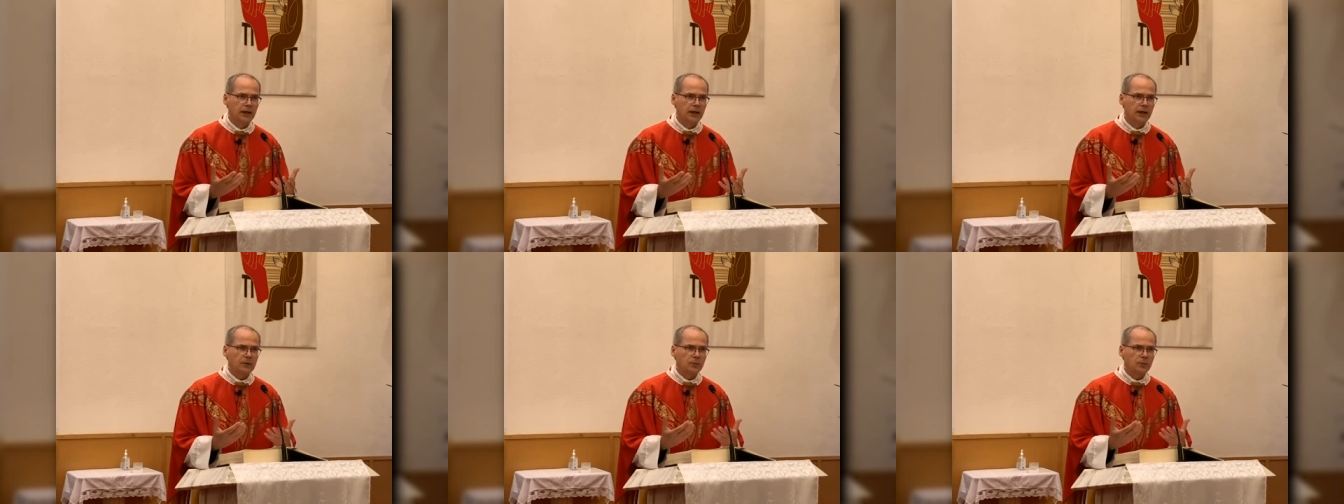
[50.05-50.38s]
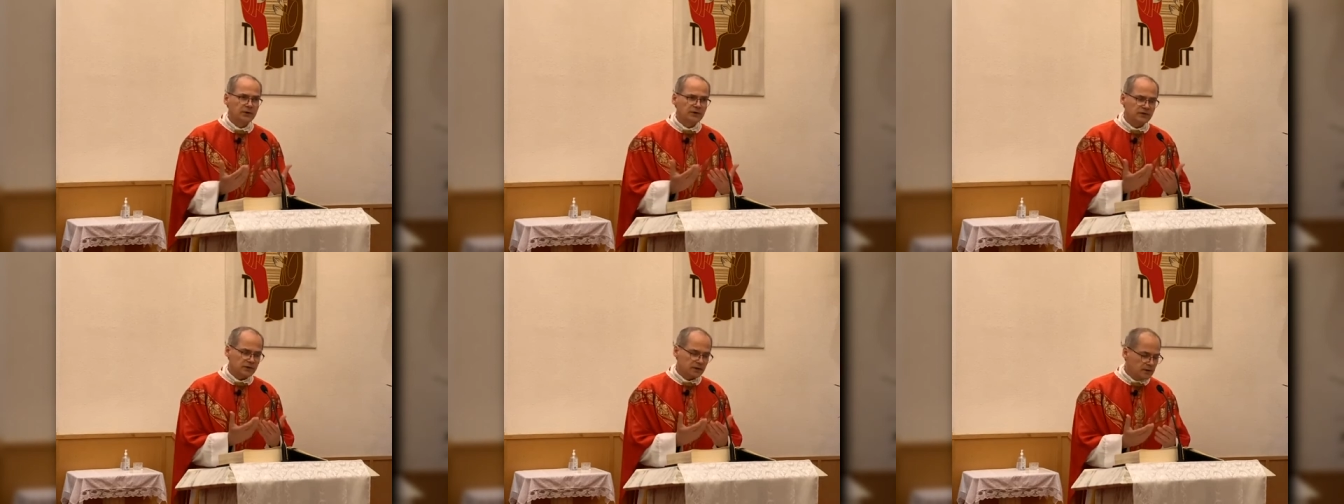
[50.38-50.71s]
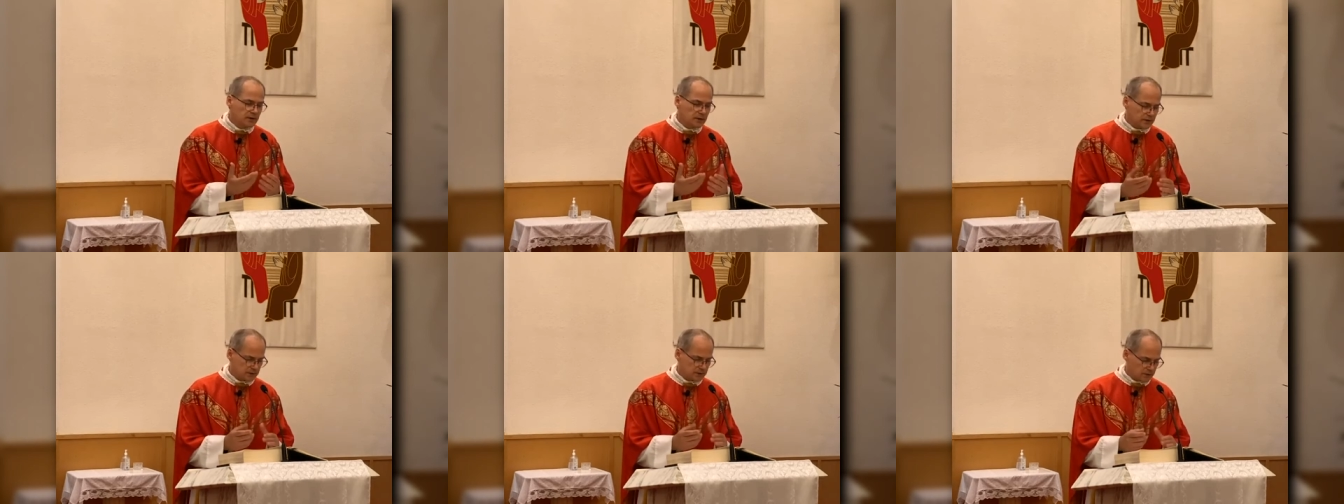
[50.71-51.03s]
And we
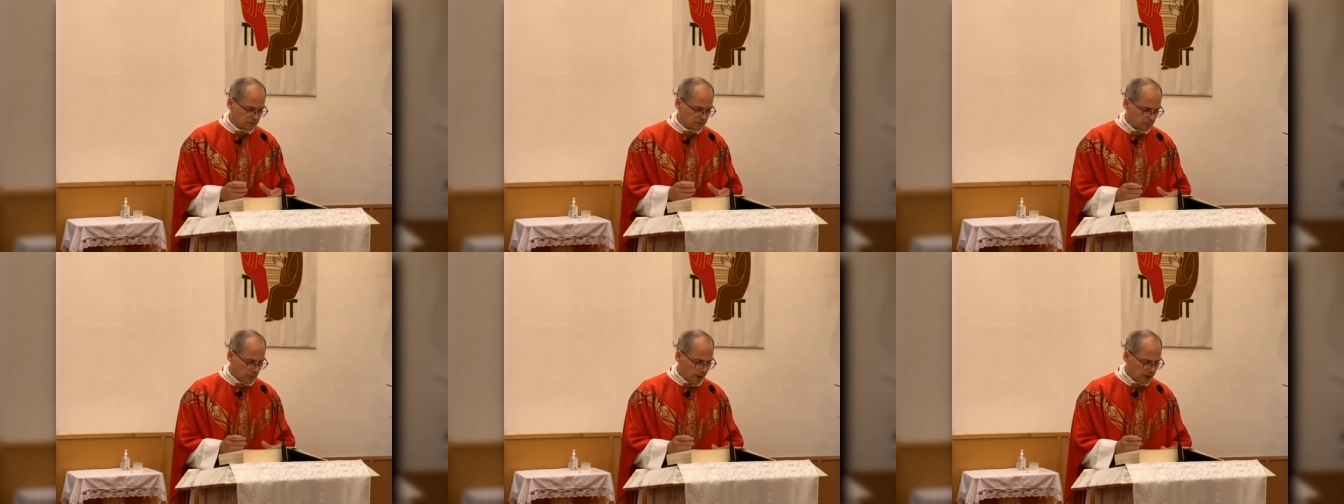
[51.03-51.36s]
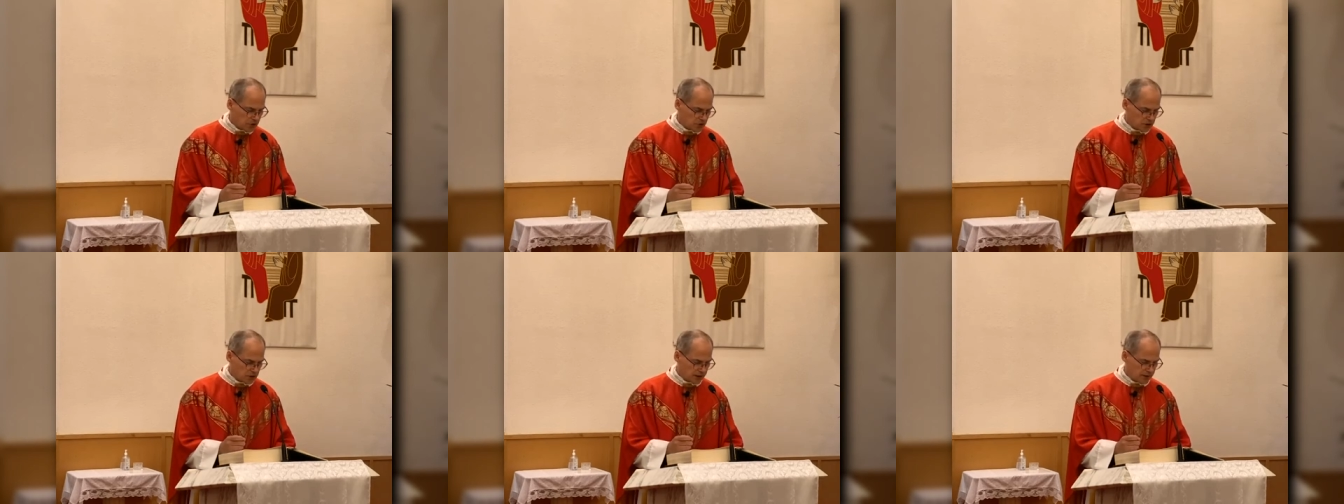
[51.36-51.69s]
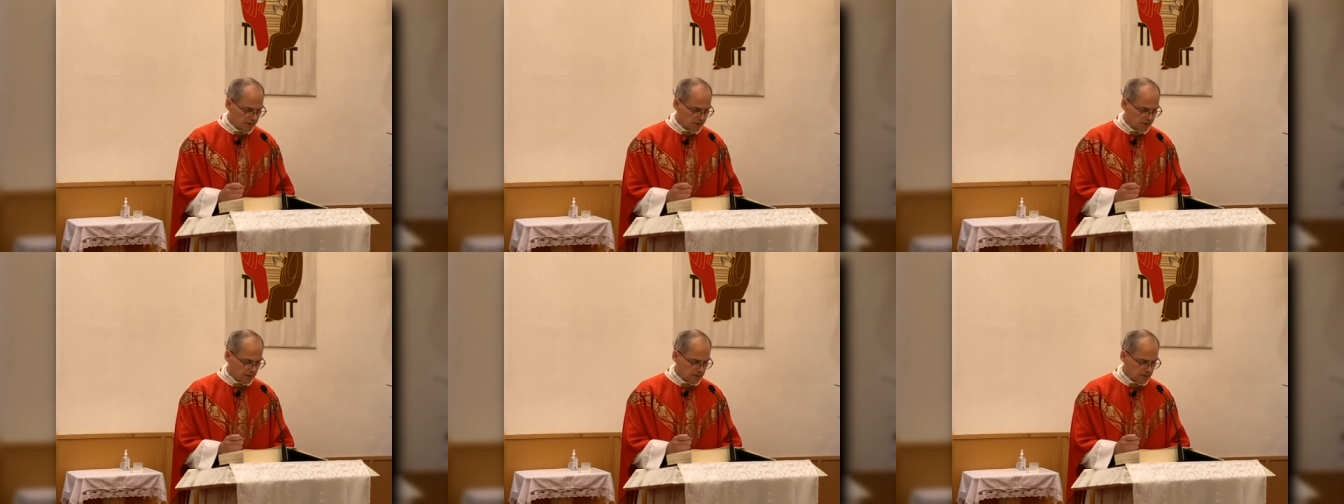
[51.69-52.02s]
see this especially
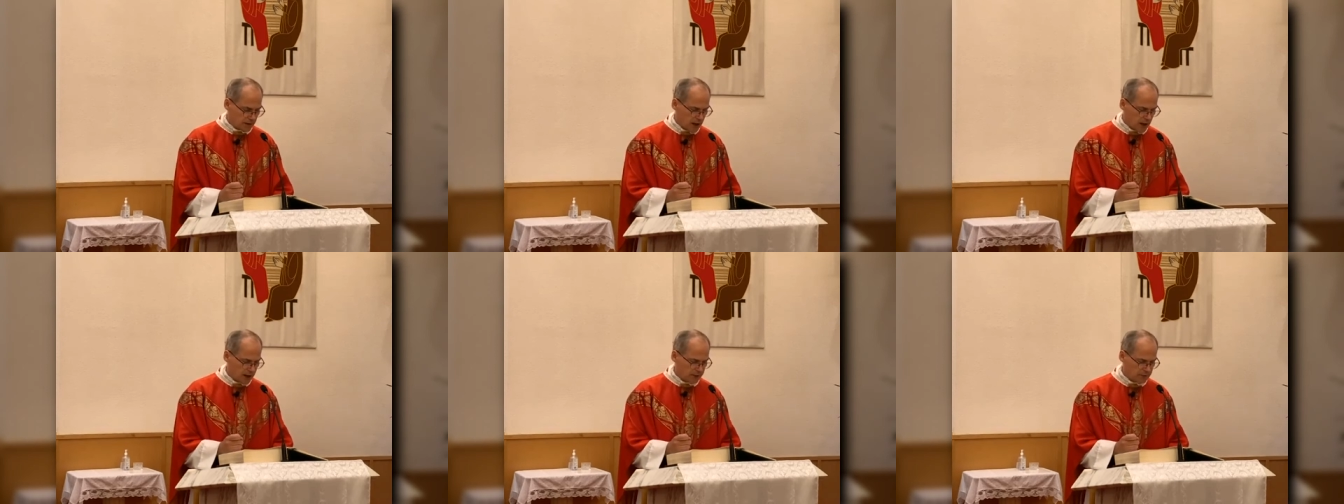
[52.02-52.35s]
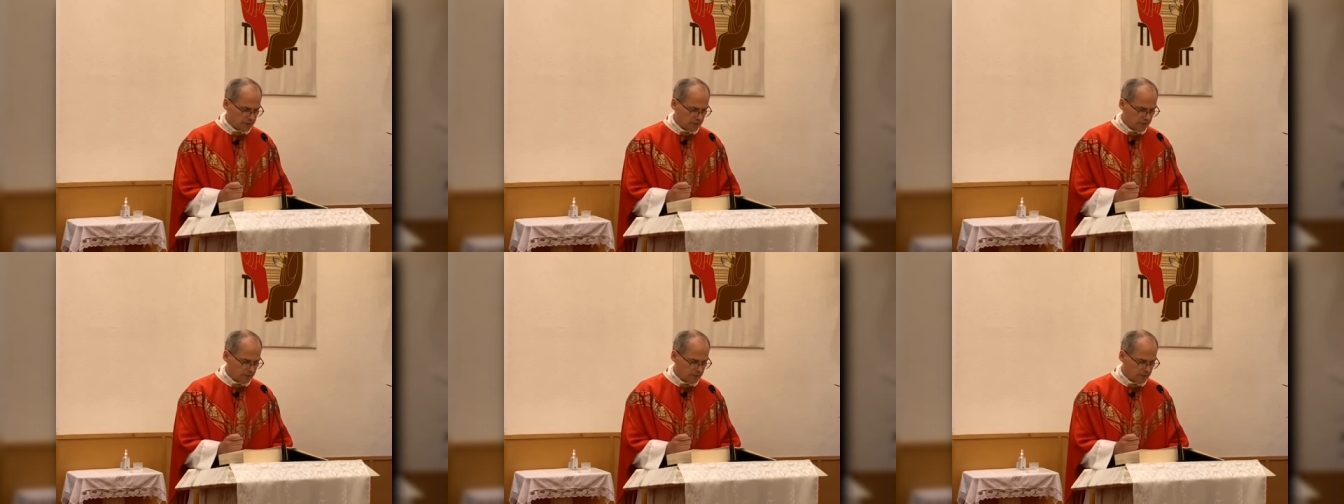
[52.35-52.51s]
in the lives